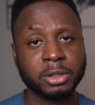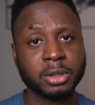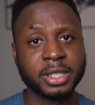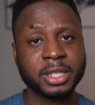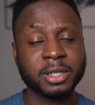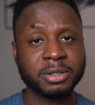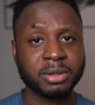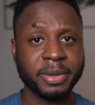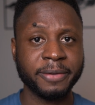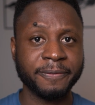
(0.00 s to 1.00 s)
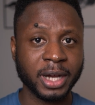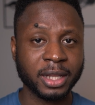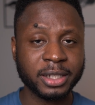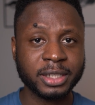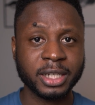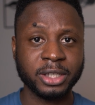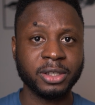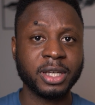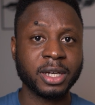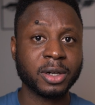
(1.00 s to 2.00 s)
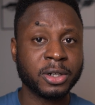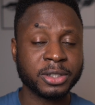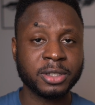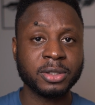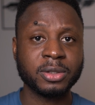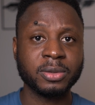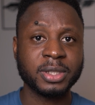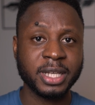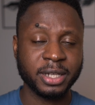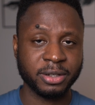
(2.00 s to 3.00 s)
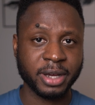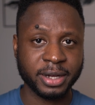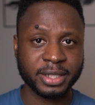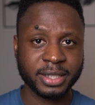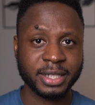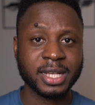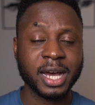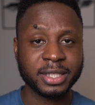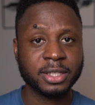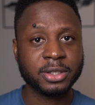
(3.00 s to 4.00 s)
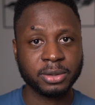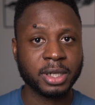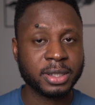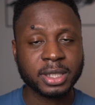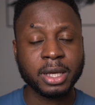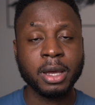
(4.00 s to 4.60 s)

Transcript: your status remains valid and you can continue to stay in the United States as a student.